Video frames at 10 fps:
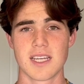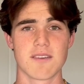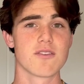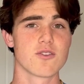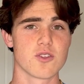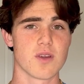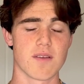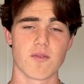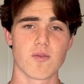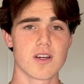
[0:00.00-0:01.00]
And for those of you who
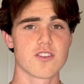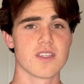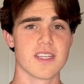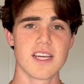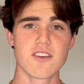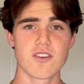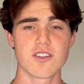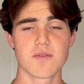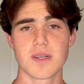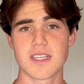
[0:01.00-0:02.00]
haven't watched any edge
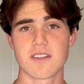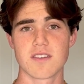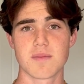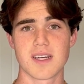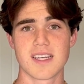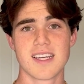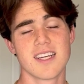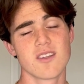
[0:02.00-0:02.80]
rushing breakdowns of mine,